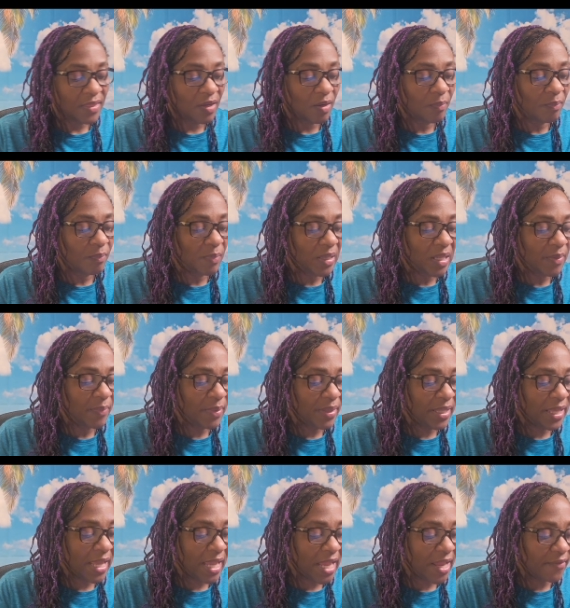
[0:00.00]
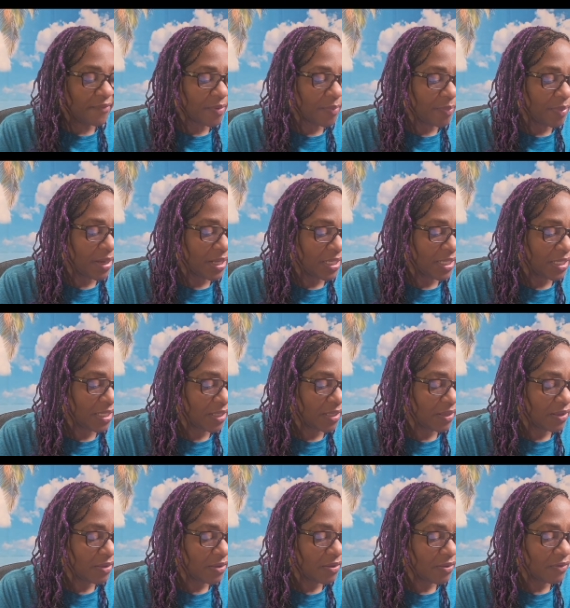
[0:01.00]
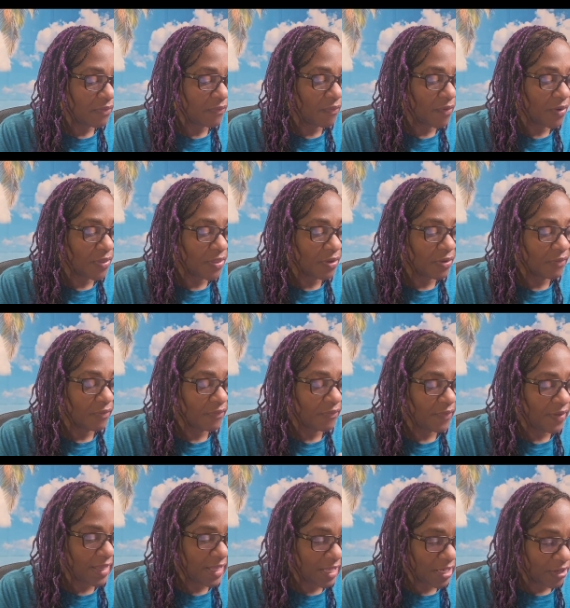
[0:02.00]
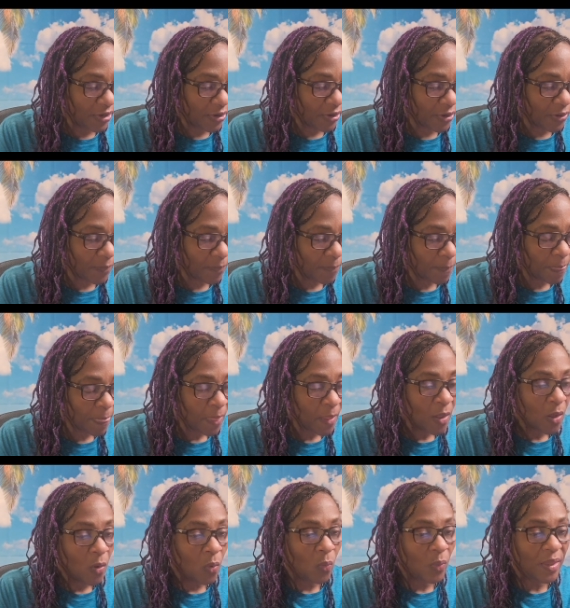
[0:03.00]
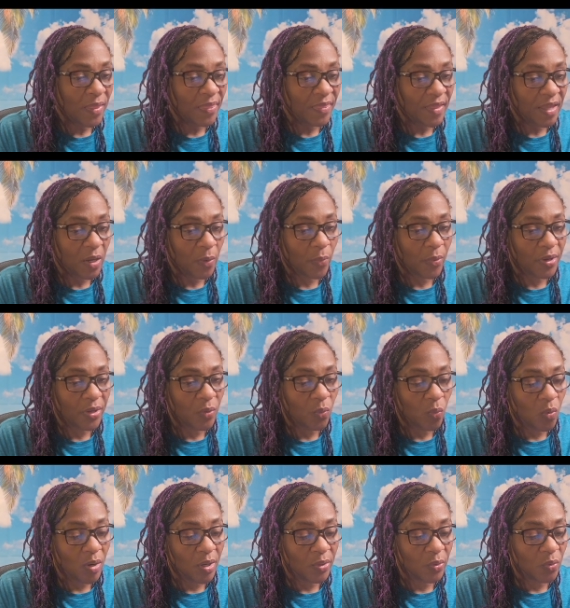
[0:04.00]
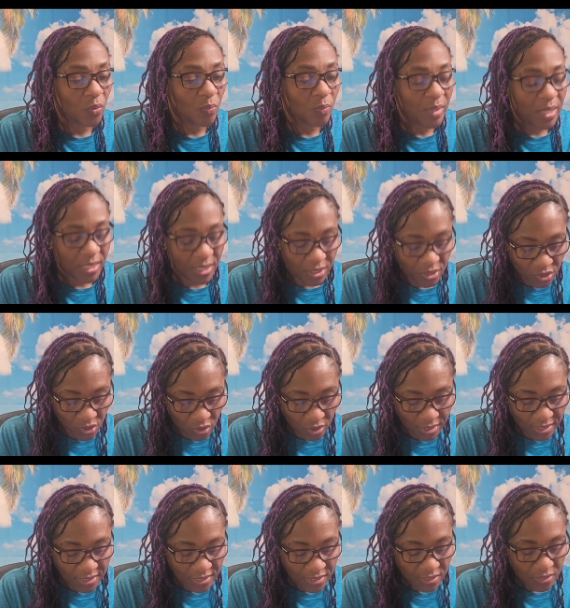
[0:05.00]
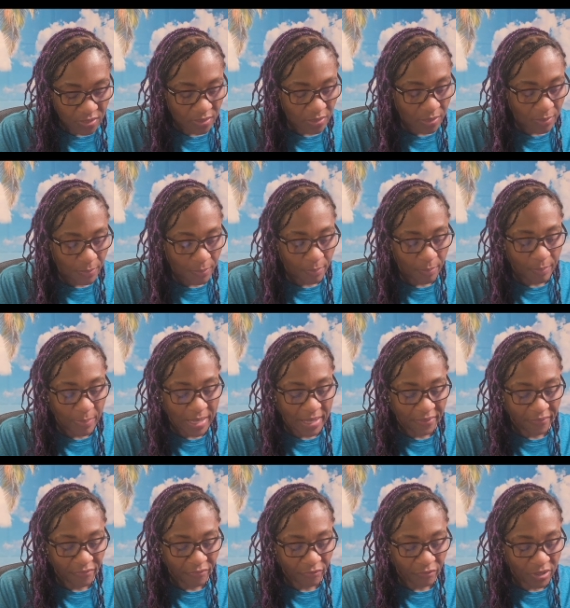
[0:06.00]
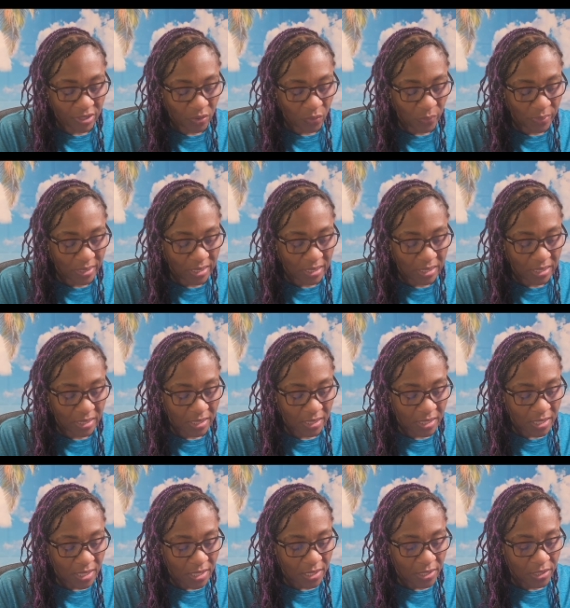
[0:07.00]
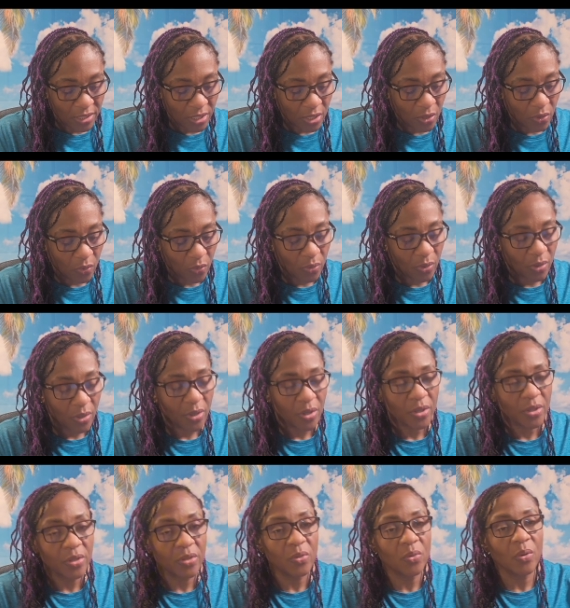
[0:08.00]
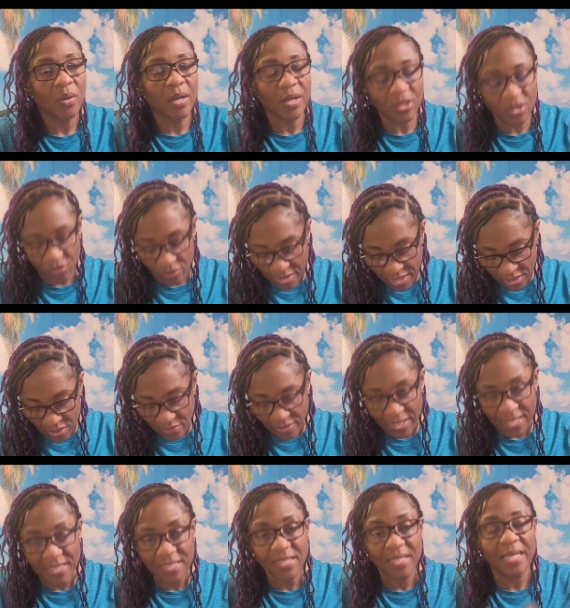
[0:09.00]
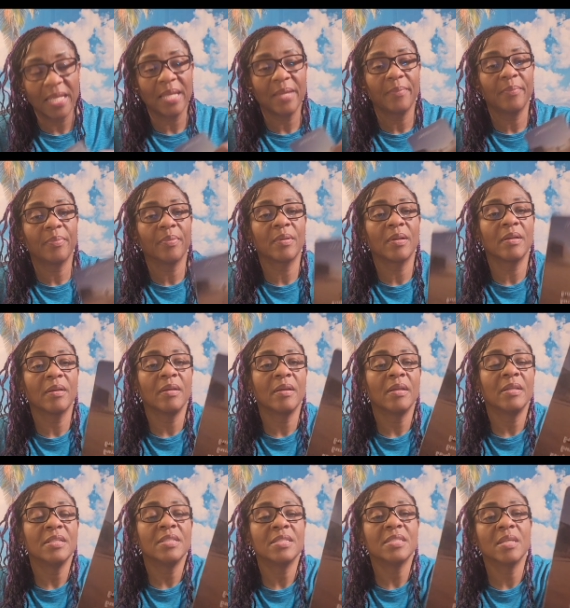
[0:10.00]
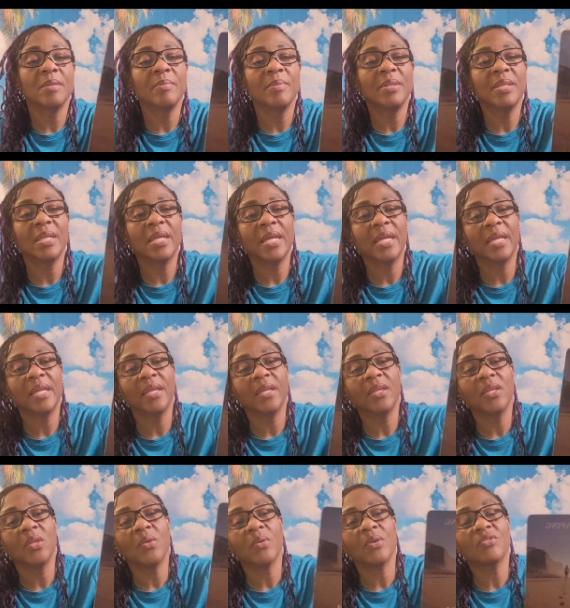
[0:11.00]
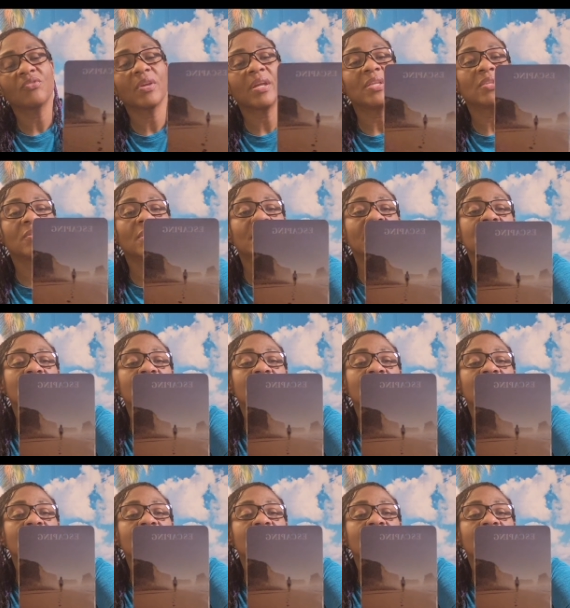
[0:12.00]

They're blaming everybody for their failure when they were the one who made the choice by free will. Now, you are trying to escape Gemini, you are trying to